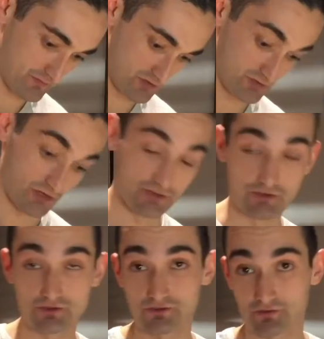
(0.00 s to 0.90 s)
which was also
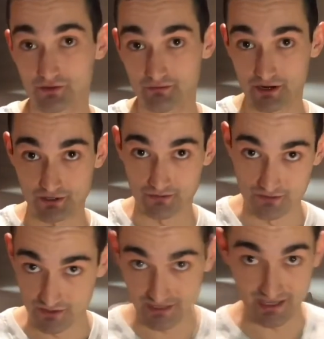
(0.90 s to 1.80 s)
used for the
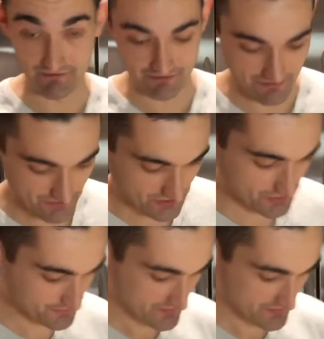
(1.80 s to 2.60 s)
mushrooms, so you get that flavor too.